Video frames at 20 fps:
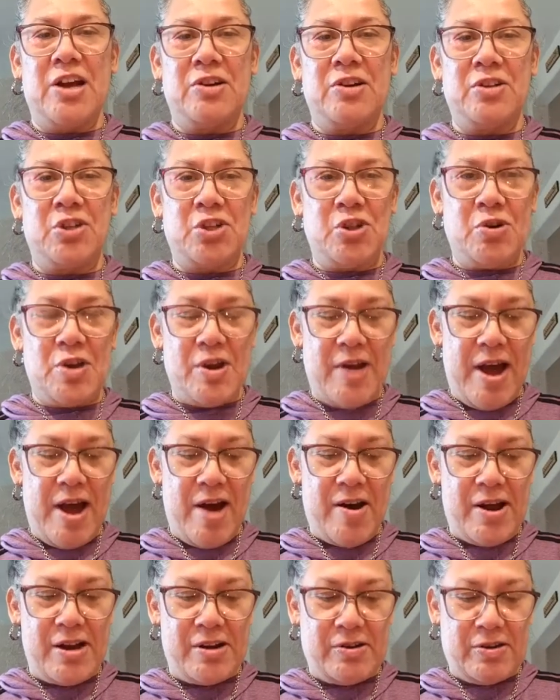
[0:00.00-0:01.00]
I'll show you
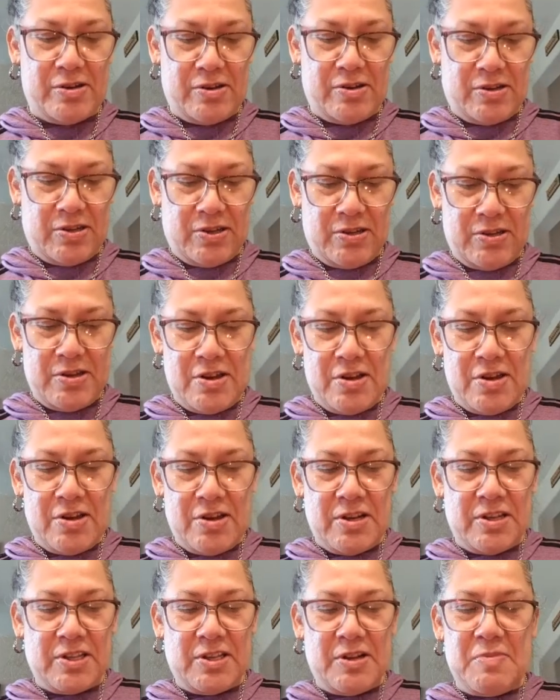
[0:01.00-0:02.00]
how it looks.
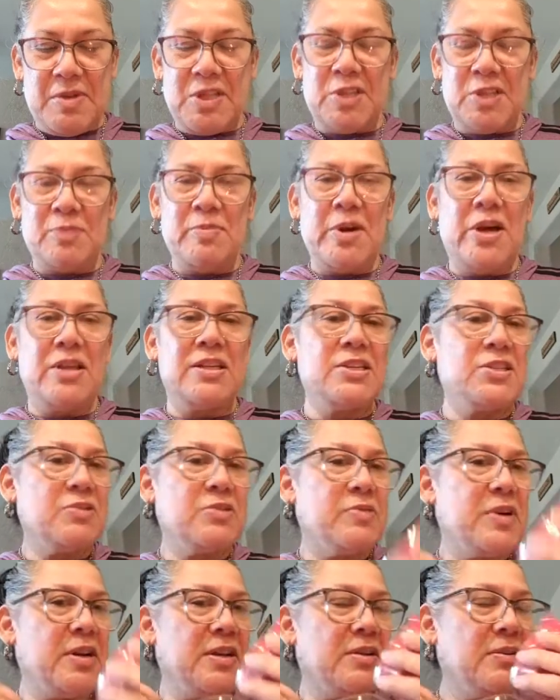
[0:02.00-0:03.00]
So let me smell this
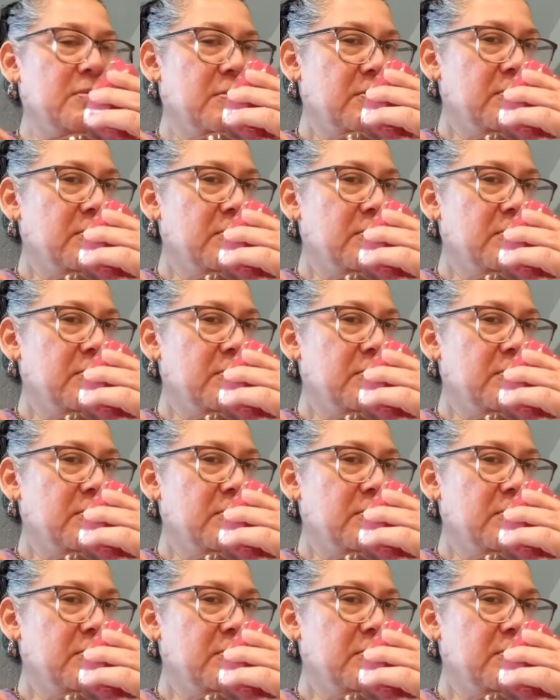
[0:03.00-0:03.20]
one.